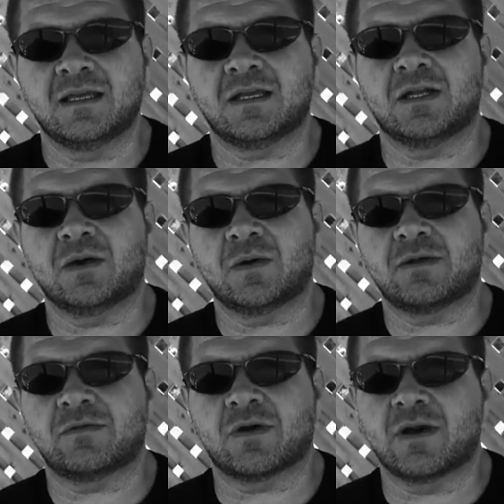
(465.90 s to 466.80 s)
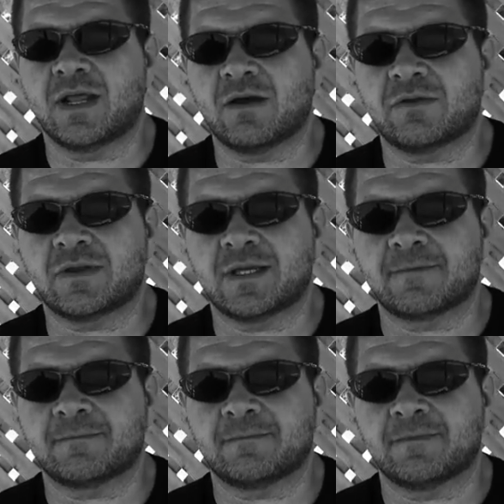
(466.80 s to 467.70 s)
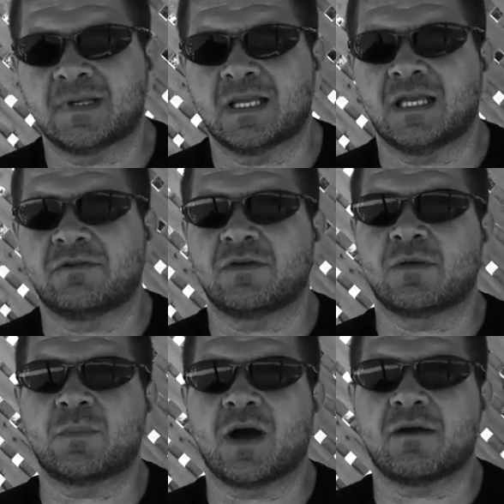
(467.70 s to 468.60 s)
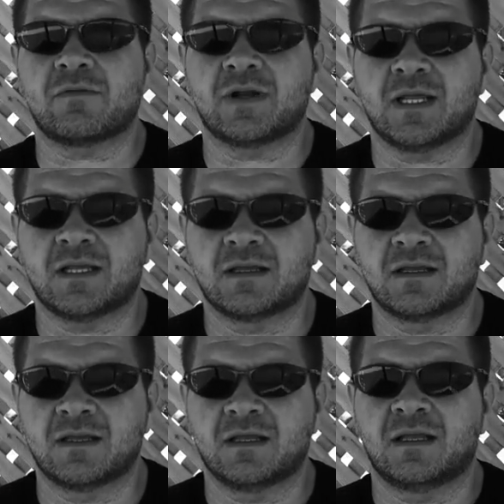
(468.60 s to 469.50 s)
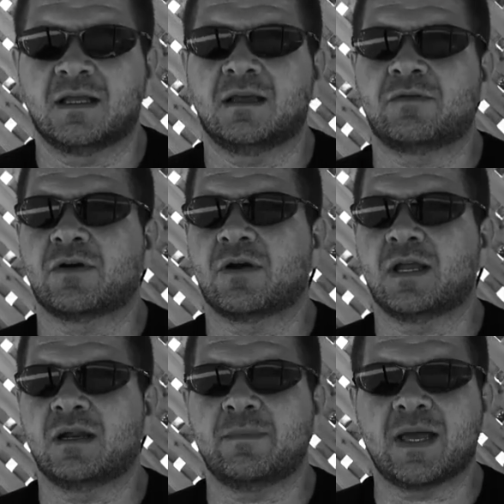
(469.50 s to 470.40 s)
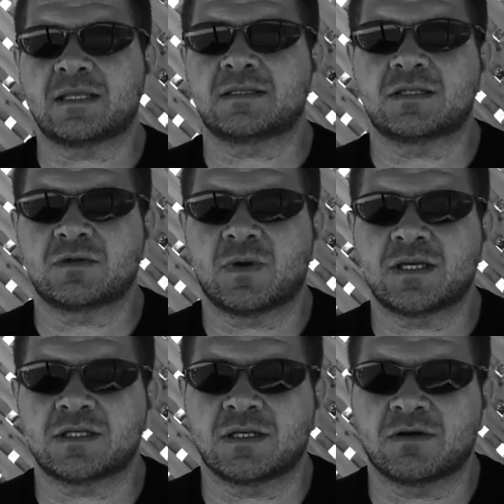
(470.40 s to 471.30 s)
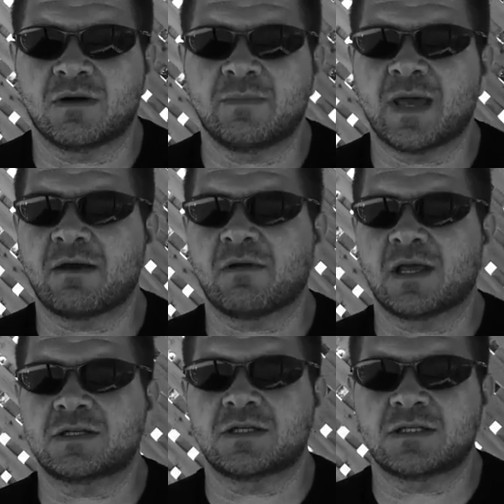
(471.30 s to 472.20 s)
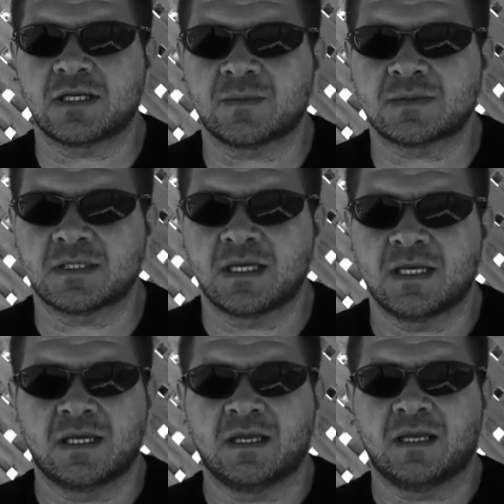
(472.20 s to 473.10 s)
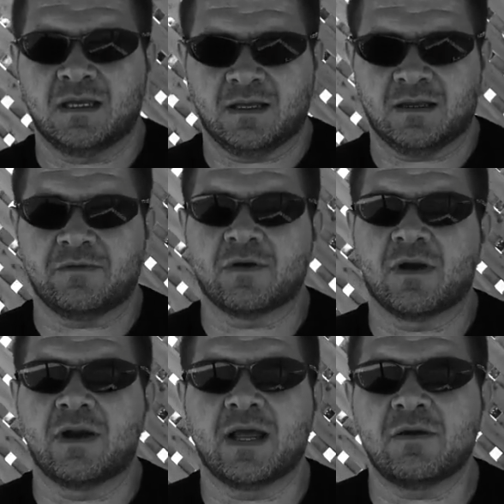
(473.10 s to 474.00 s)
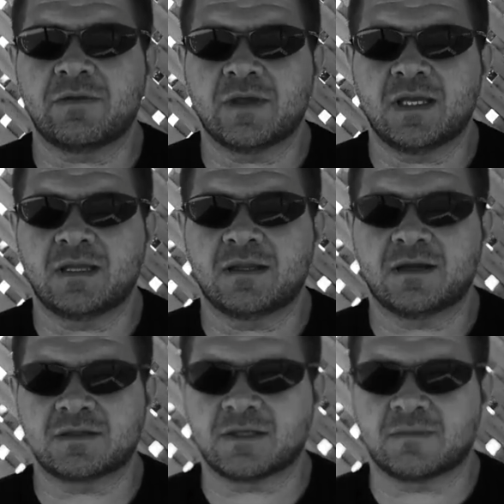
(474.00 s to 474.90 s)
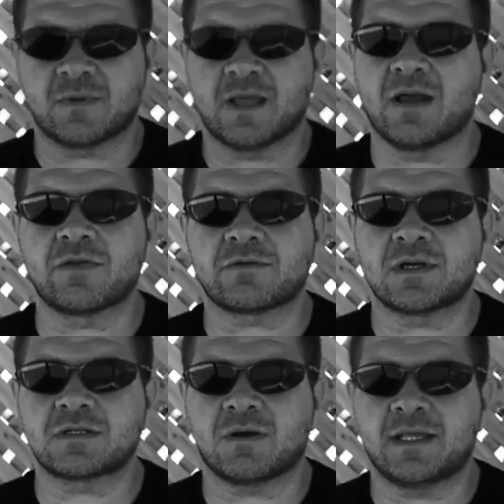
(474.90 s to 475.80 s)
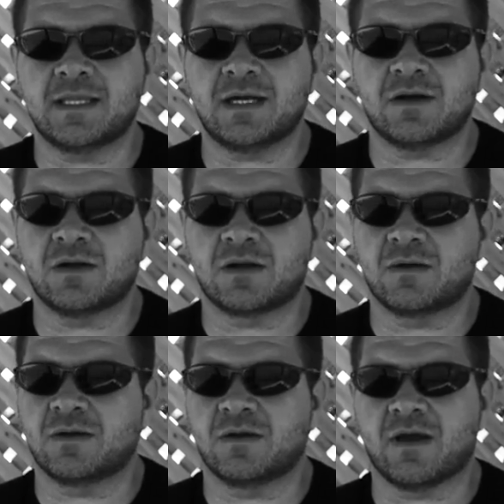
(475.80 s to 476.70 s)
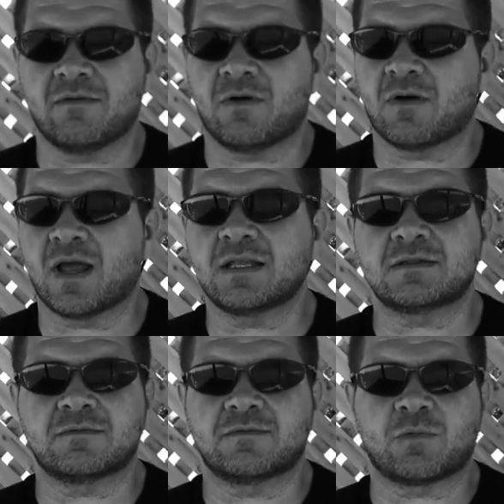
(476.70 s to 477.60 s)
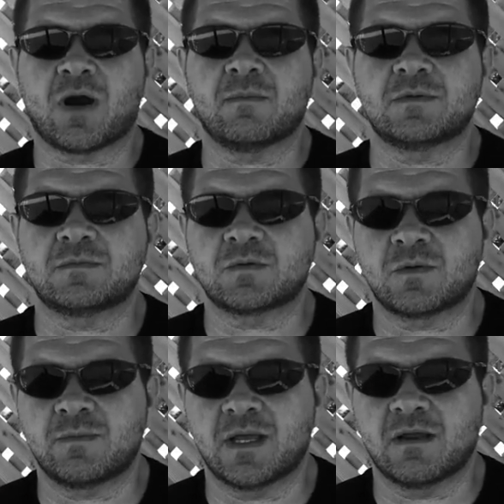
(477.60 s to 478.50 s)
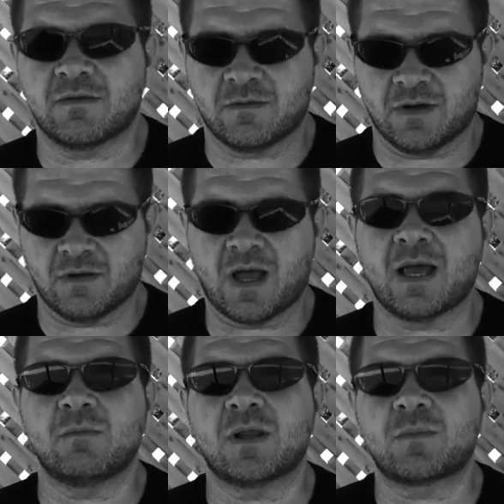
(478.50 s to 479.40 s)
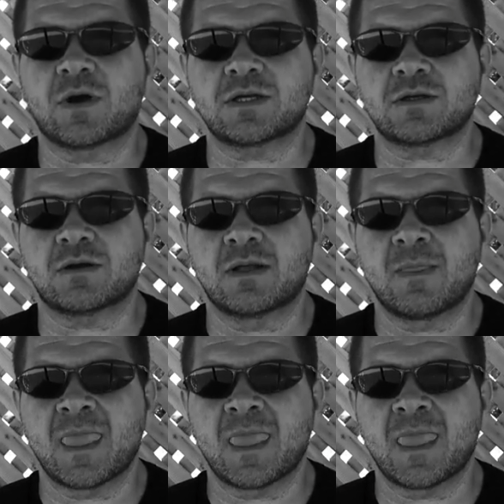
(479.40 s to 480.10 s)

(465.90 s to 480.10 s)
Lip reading: If you're unhealthy, if you're in poverty, if you're in a bad situation, you're in bad relationships. If you're unhealthy, there's a health risk right there. You have all kinds of problems with being high blood pressure.